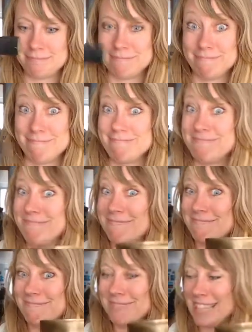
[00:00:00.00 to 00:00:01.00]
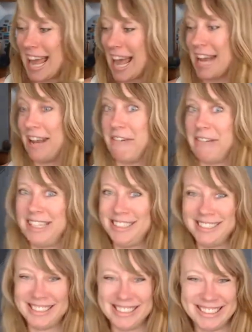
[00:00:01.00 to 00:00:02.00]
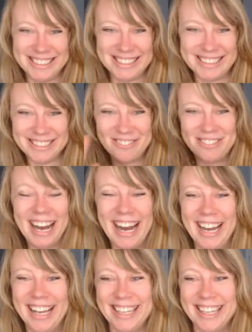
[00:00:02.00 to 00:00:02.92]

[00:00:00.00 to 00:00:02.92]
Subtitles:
I love it. Bye.